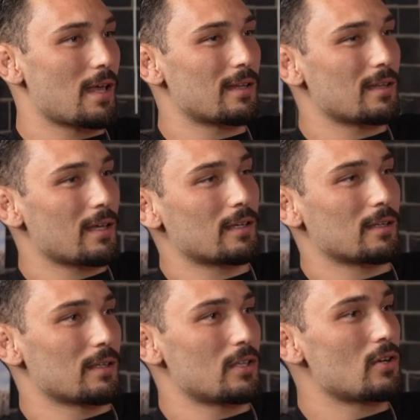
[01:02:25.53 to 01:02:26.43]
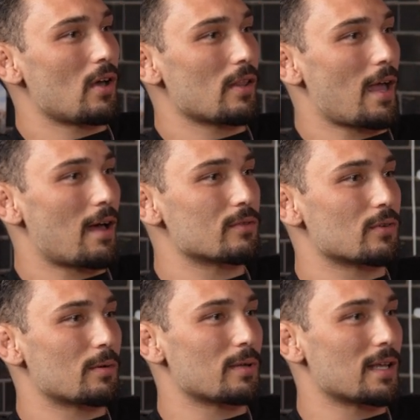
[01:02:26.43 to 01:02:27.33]
And like you know how the
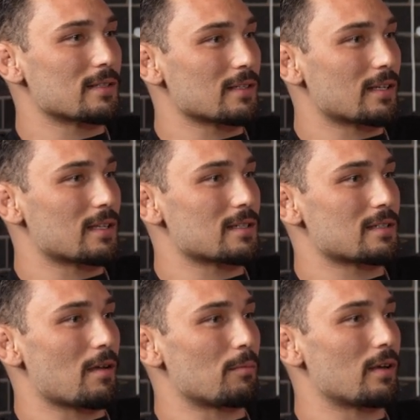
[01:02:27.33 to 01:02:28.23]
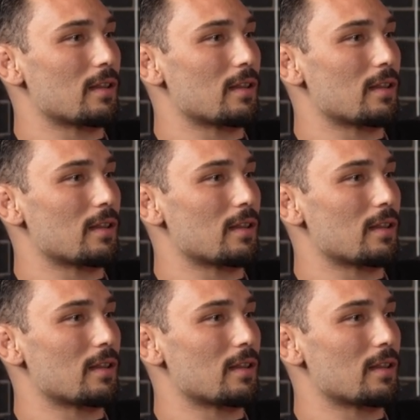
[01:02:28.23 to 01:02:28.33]
outdoor plants look in the sun, bro.